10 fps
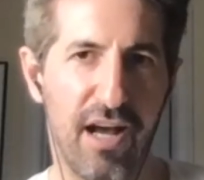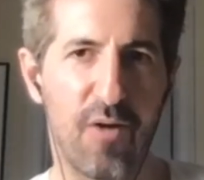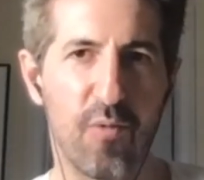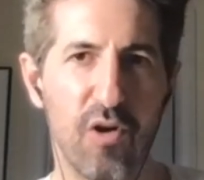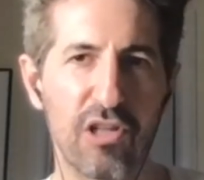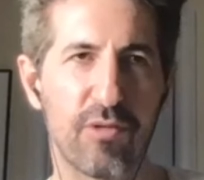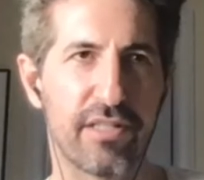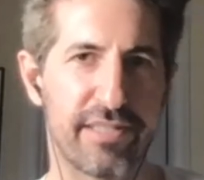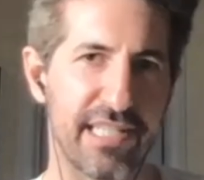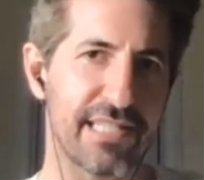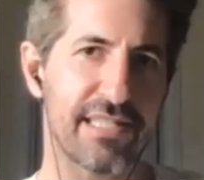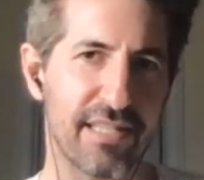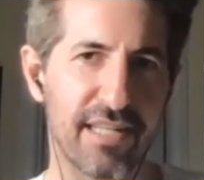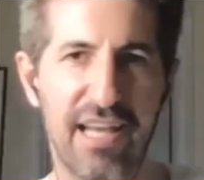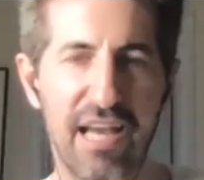A world where this
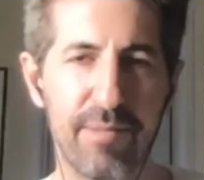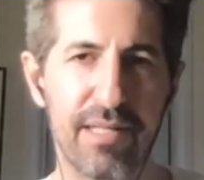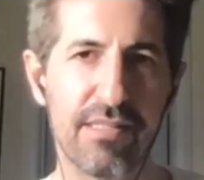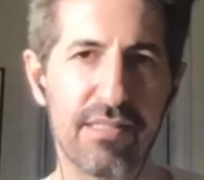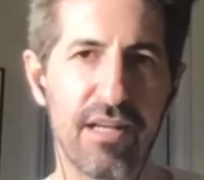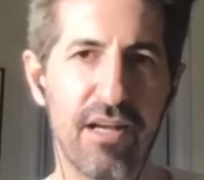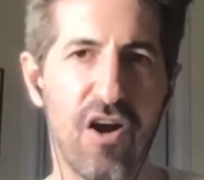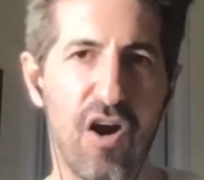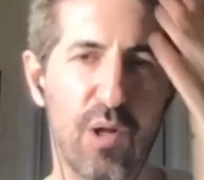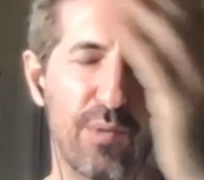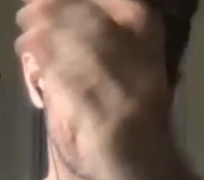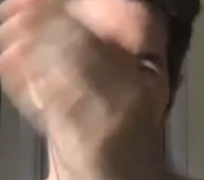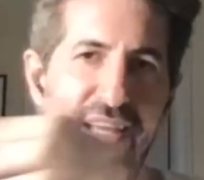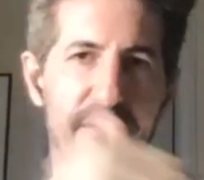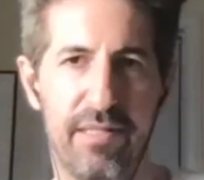happens or a world where
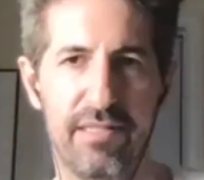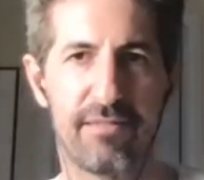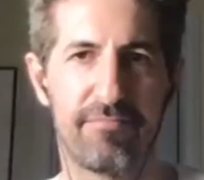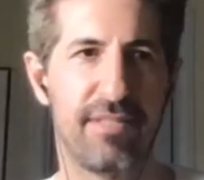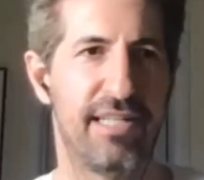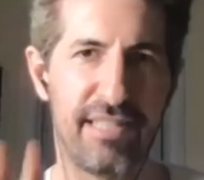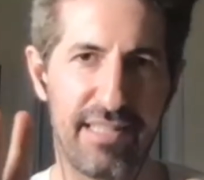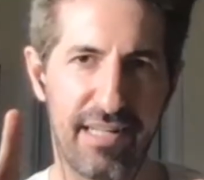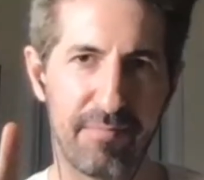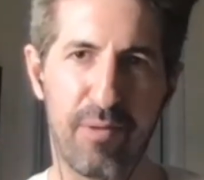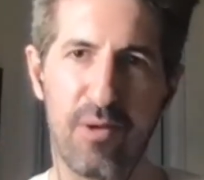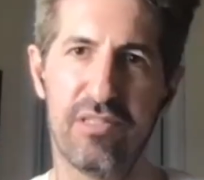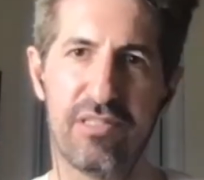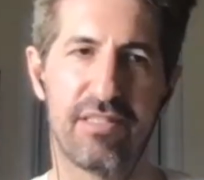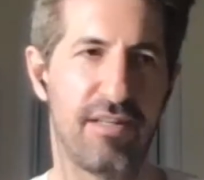that happens? And they take a
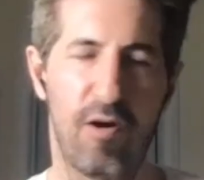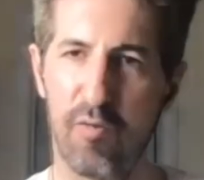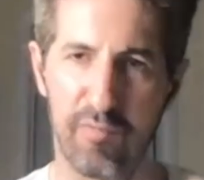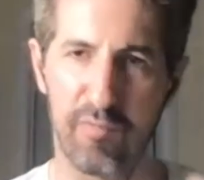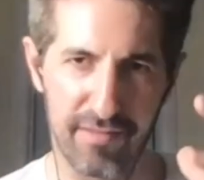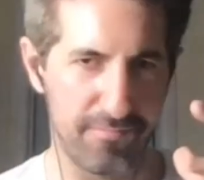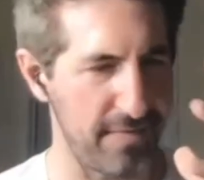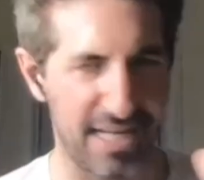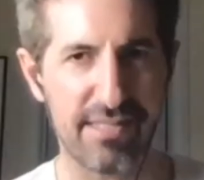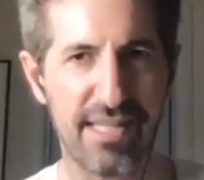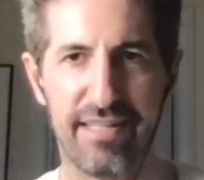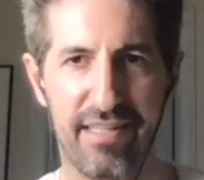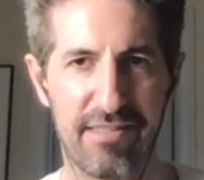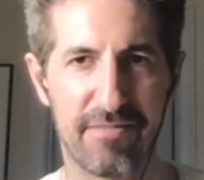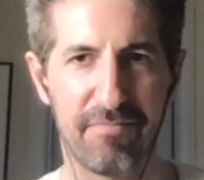pause of 10
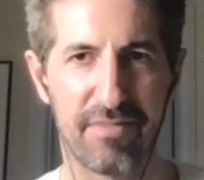seconds.